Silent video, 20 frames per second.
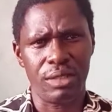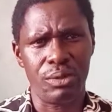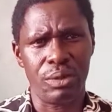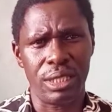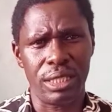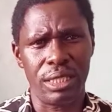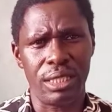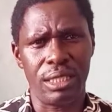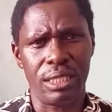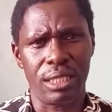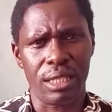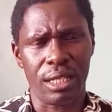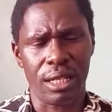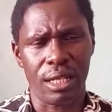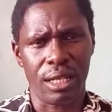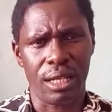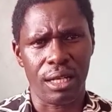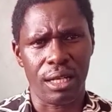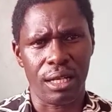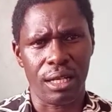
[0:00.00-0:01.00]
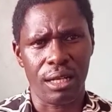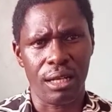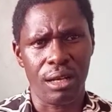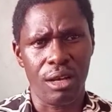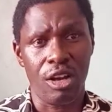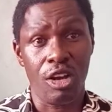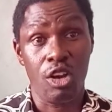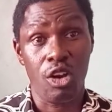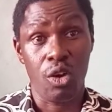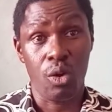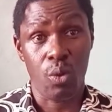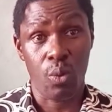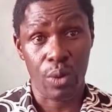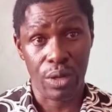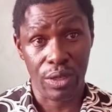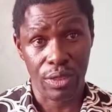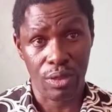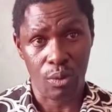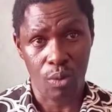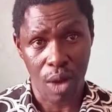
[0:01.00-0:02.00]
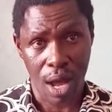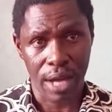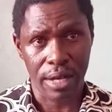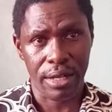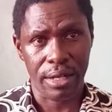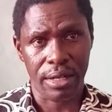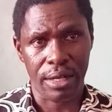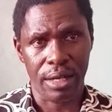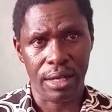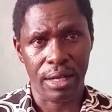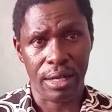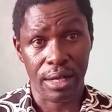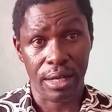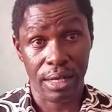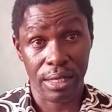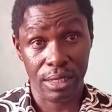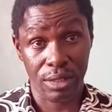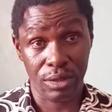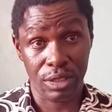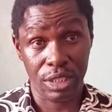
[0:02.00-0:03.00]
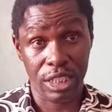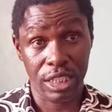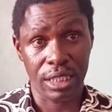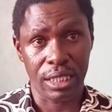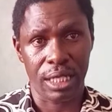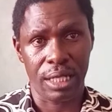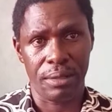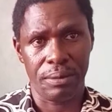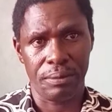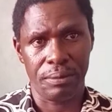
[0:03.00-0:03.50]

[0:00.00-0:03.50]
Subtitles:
with one Raila Odinga